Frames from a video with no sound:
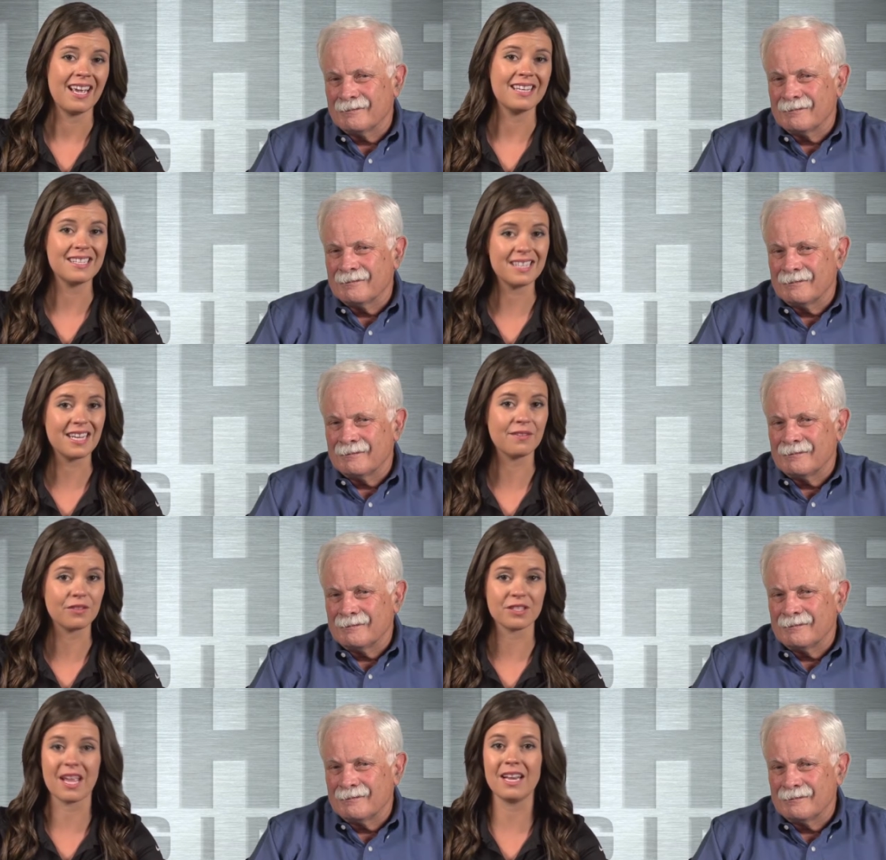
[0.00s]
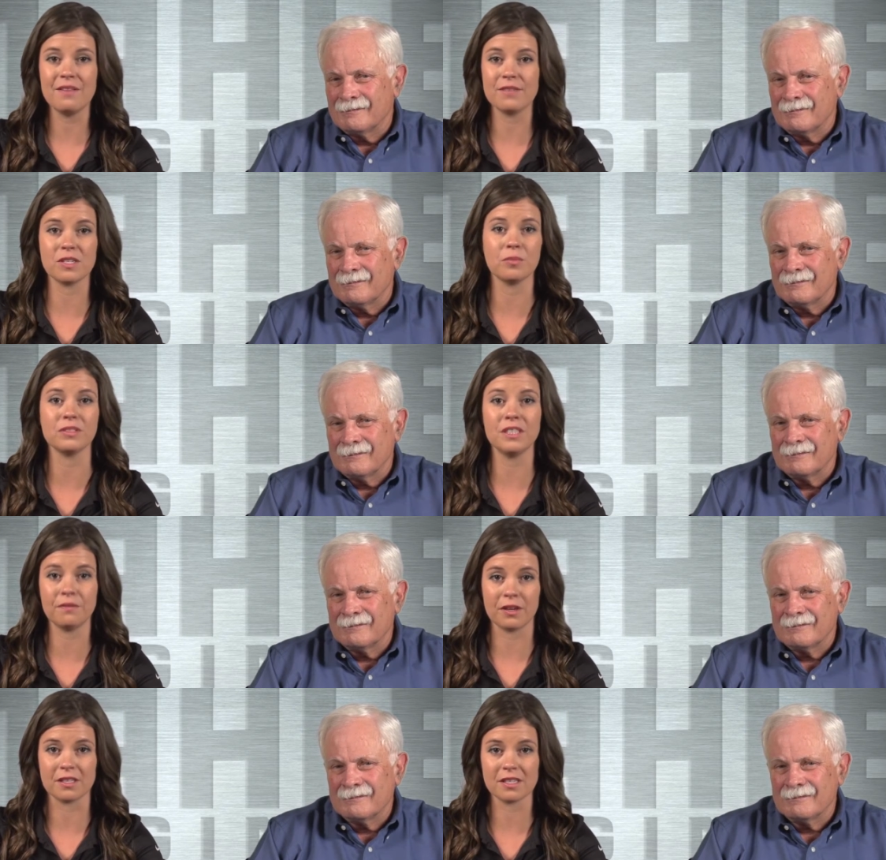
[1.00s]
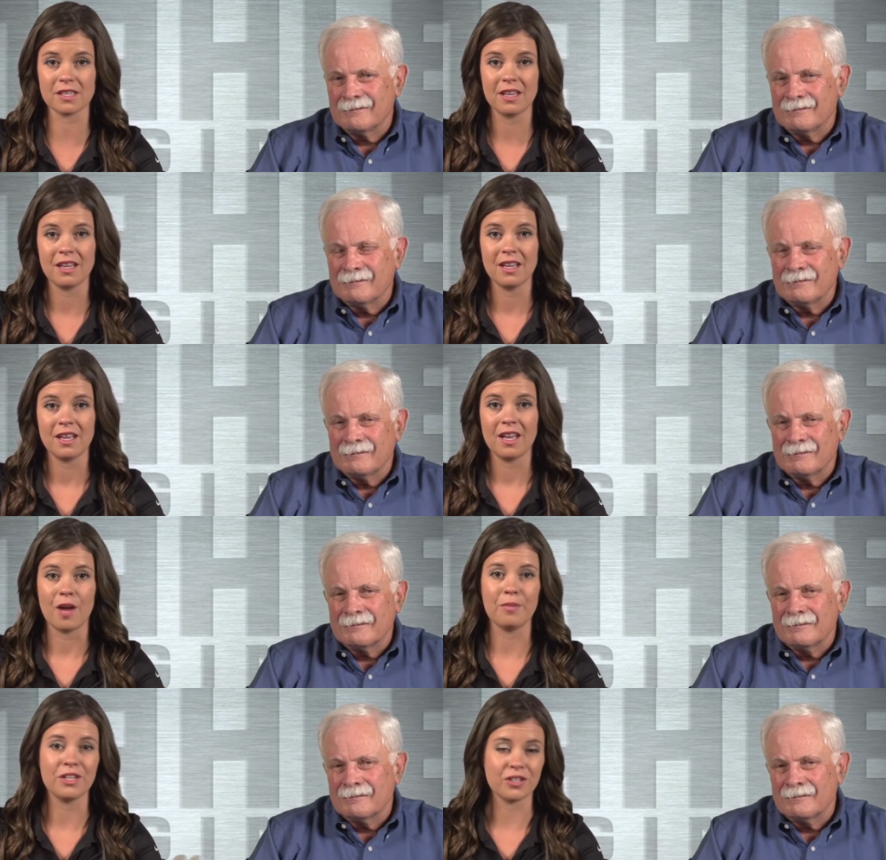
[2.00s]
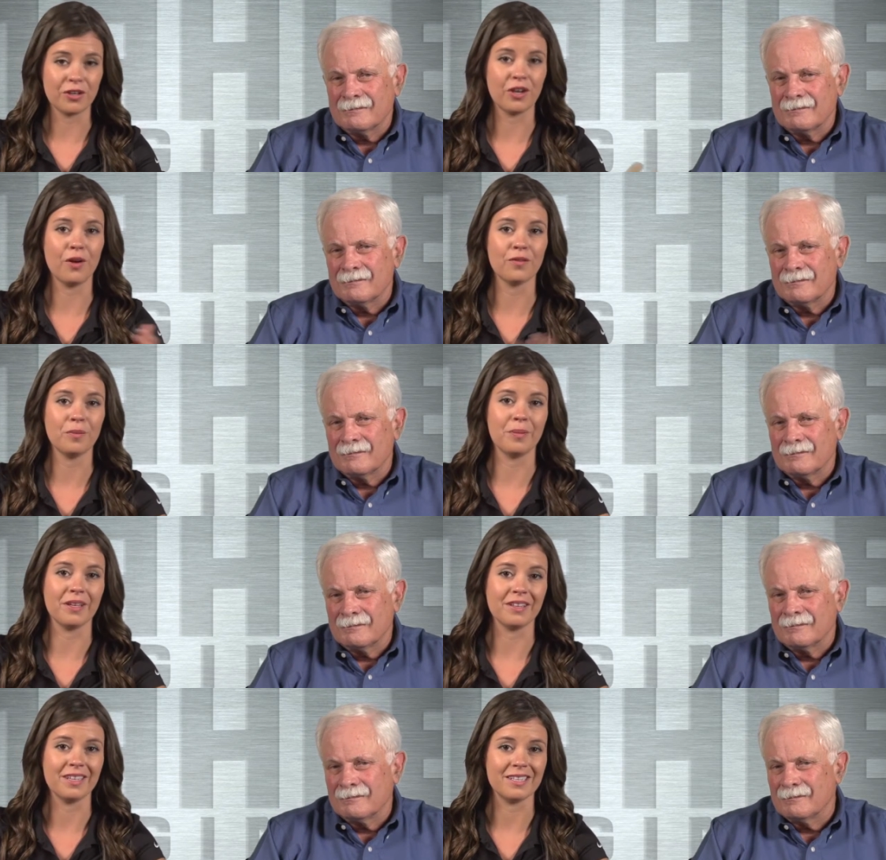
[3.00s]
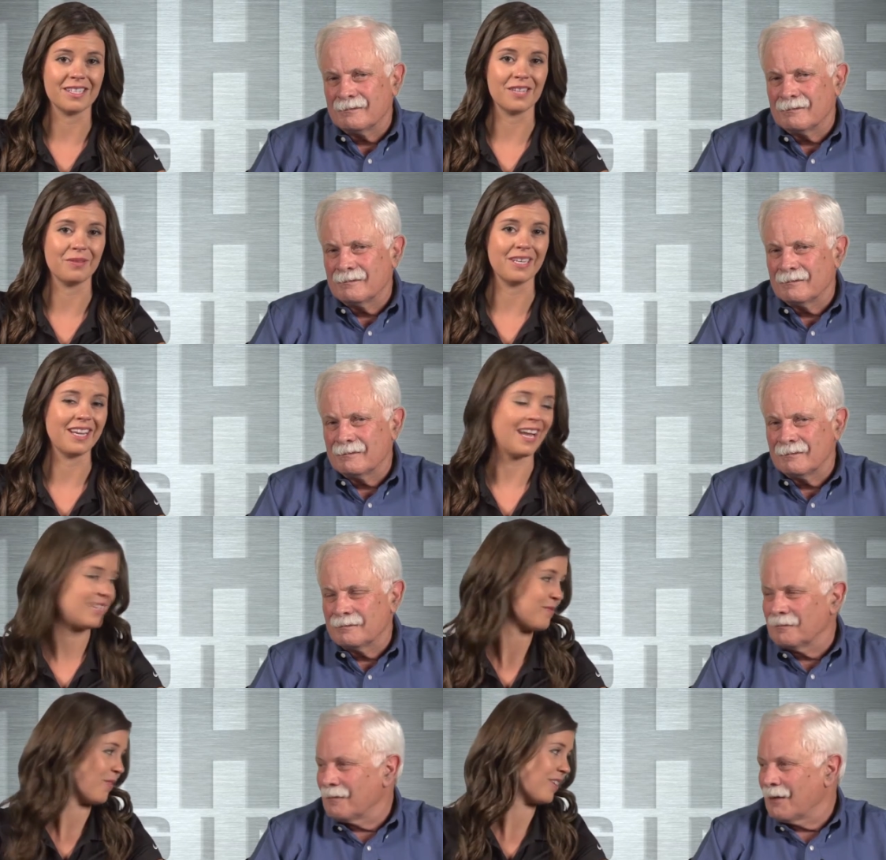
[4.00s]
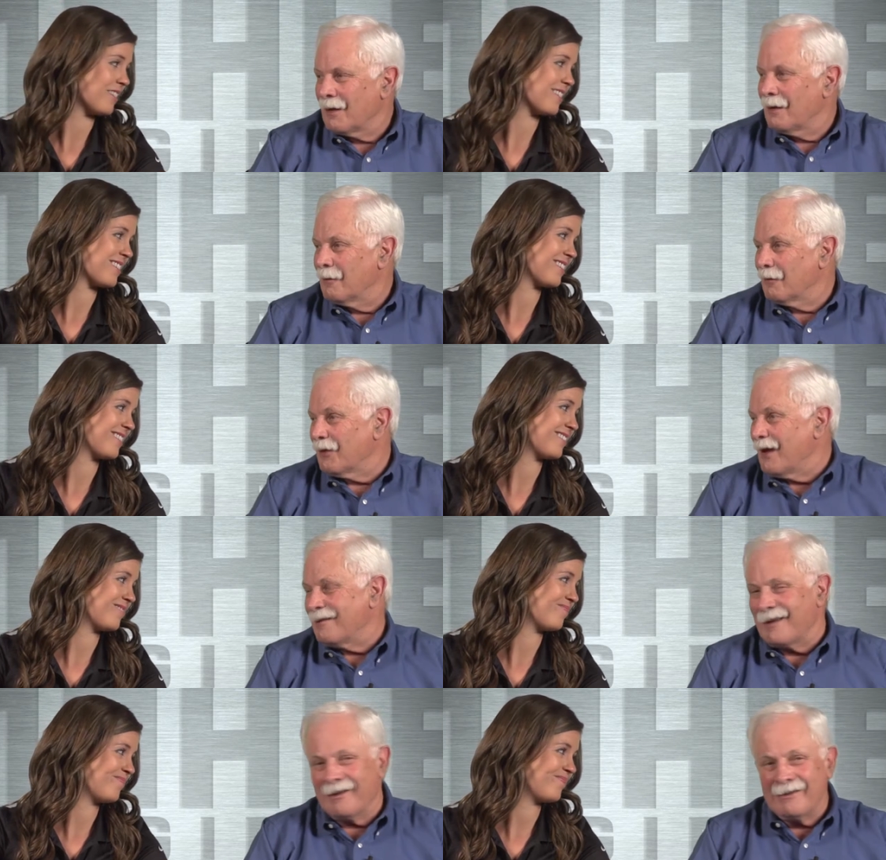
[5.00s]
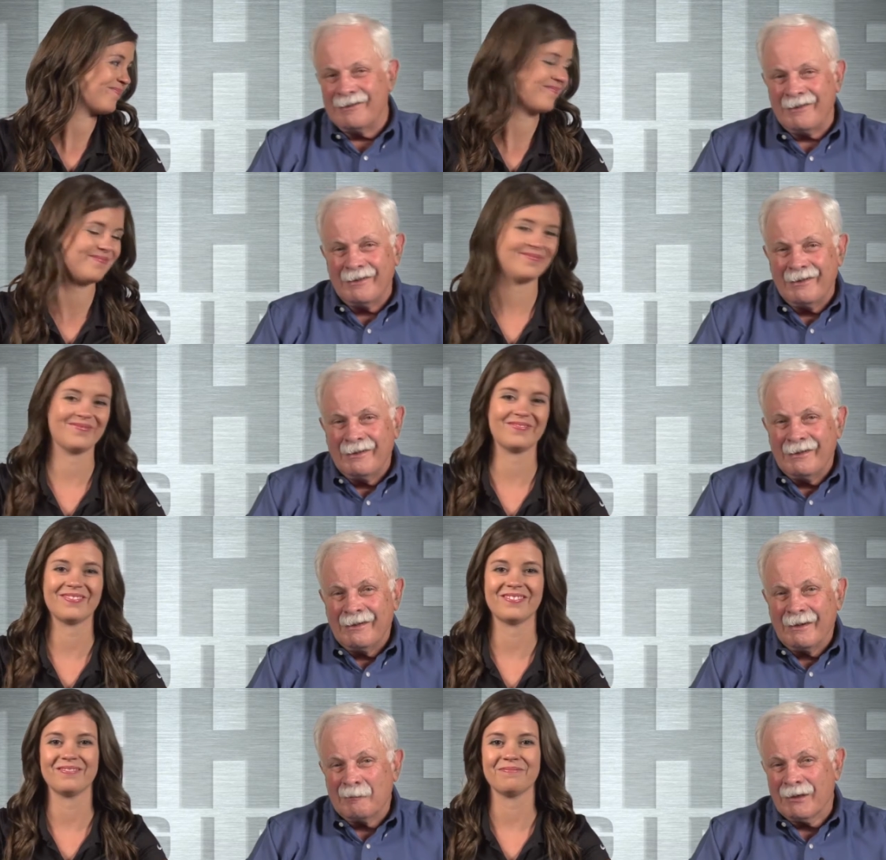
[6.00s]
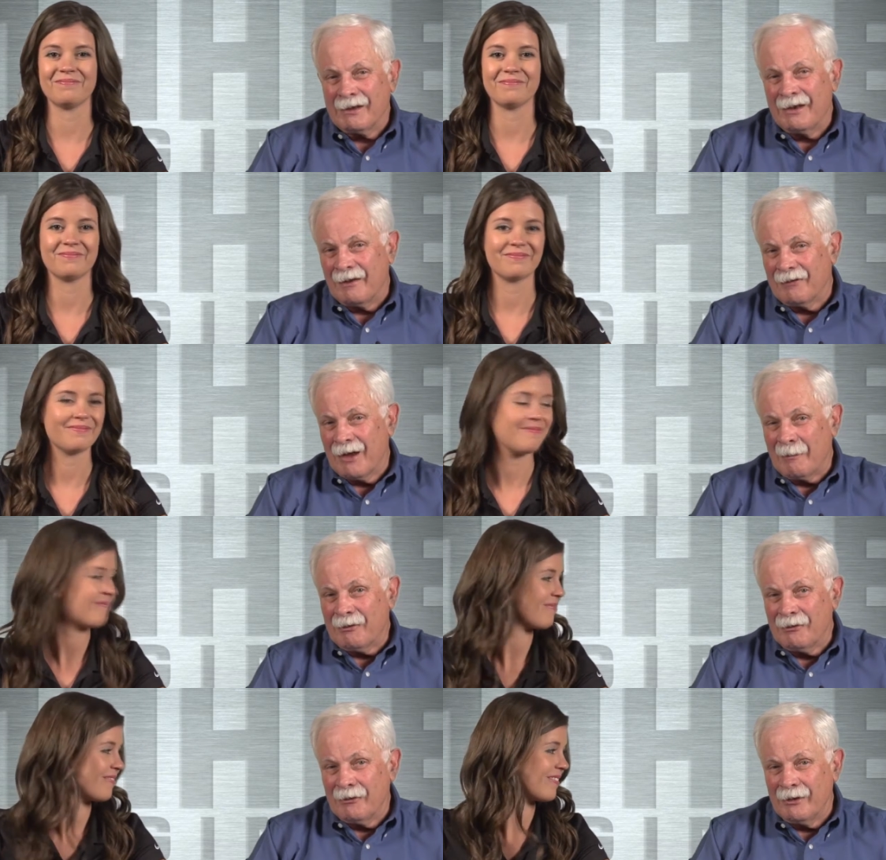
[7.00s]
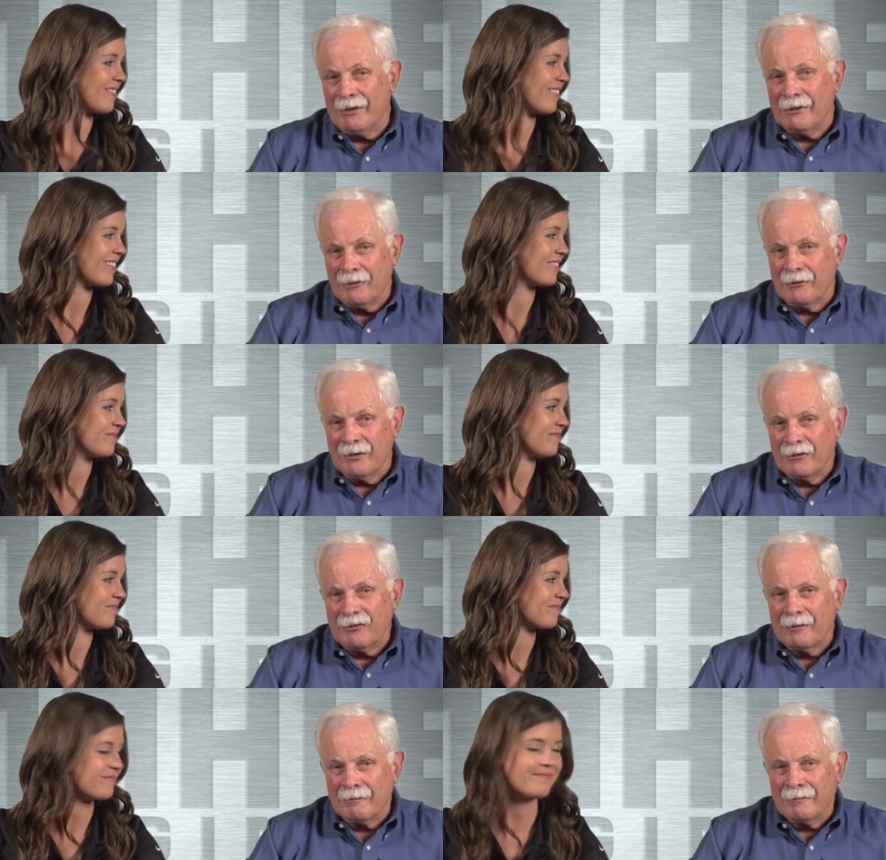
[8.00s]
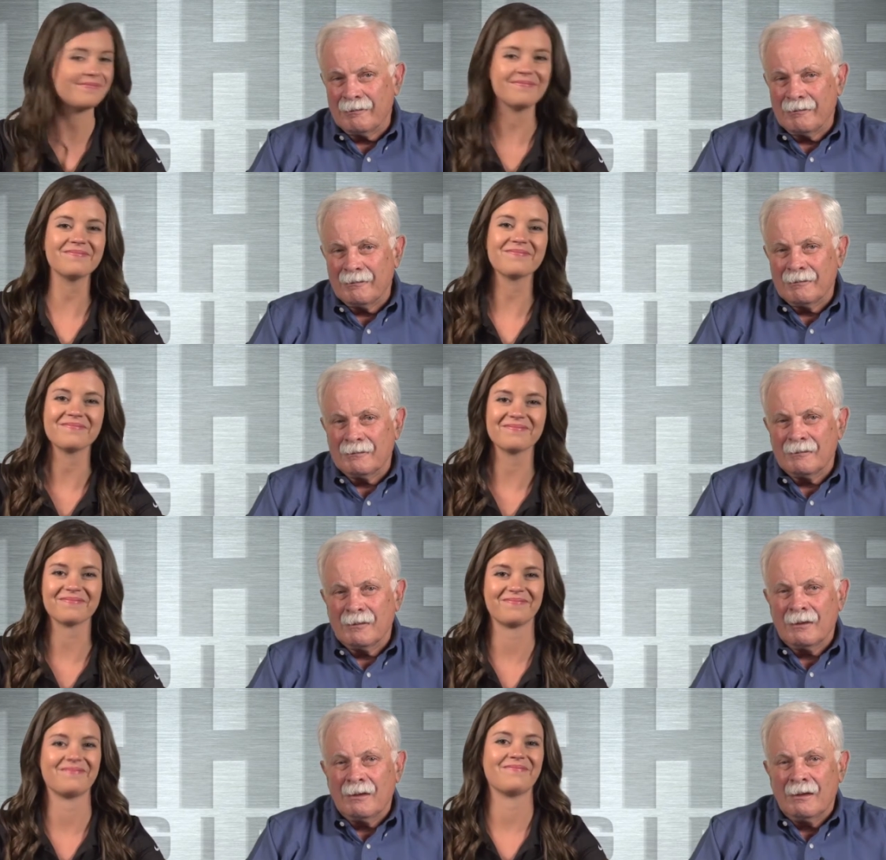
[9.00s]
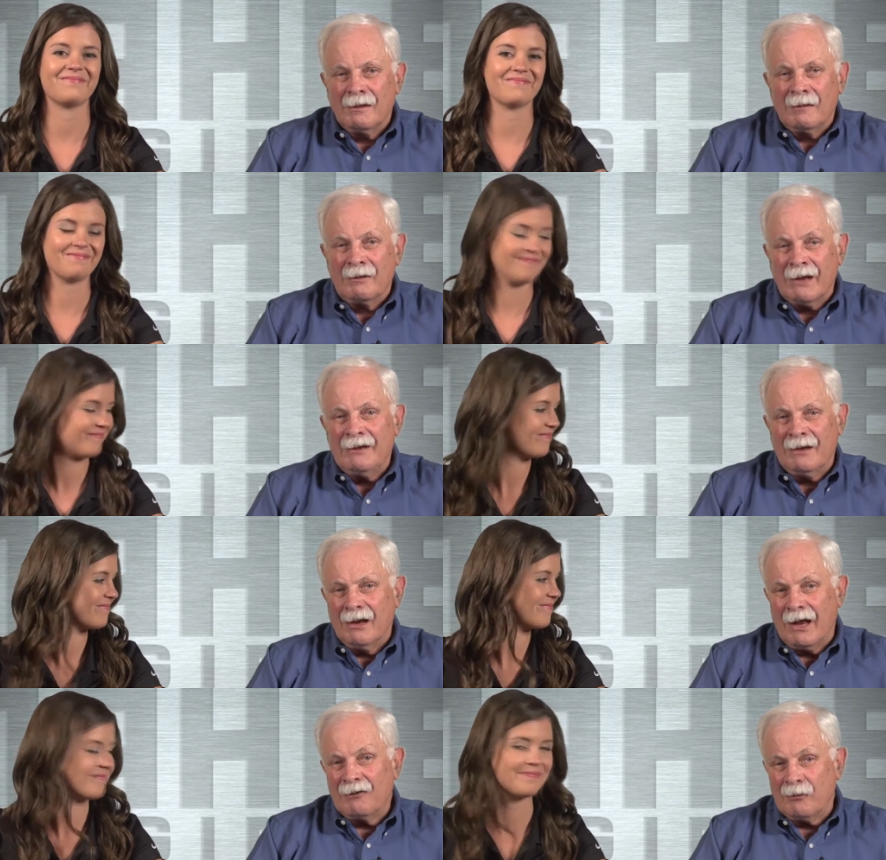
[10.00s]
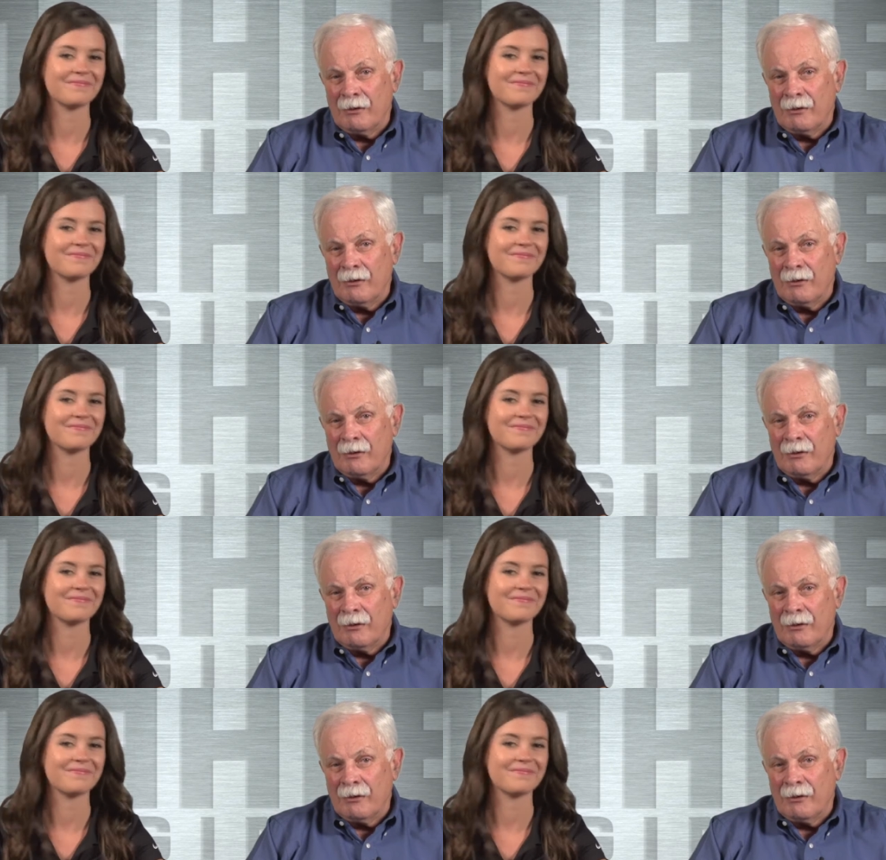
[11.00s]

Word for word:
Speaker 1: and see if there's any visible difference. I'm going to turn it over to Bill and see what he has for us.
Speaker 2: Well, thanks, Alex. I'm glad to have the opportunity to do this. What I did last